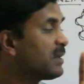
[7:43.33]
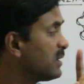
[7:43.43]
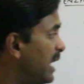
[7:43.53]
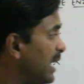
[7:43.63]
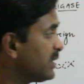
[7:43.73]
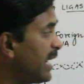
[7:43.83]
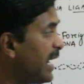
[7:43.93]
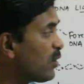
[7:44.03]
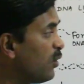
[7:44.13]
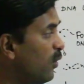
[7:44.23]
the
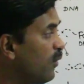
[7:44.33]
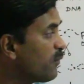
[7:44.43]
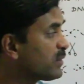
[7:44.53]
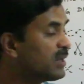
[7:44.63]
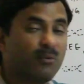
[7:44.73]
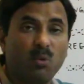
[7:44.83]
attack of the